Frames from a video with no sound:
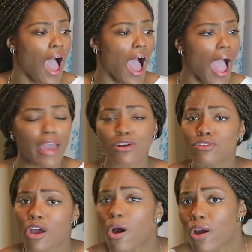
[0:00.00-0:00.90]
I
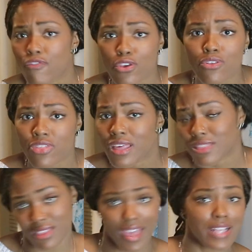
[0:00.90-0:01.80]
don't know if you think
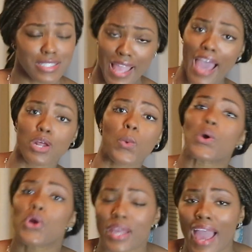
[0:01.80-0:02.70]
that that's not a
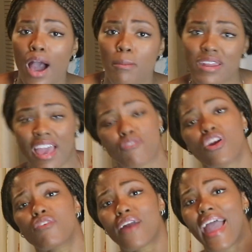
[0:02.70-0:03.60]
workout, but have
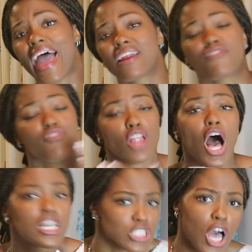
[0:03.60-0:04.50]
you ever had a
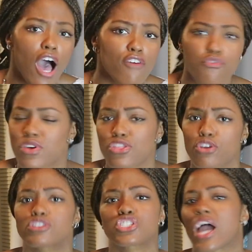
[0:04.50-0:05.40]
floss off with
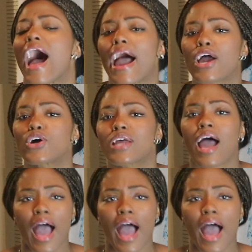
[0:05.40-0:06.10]
your child?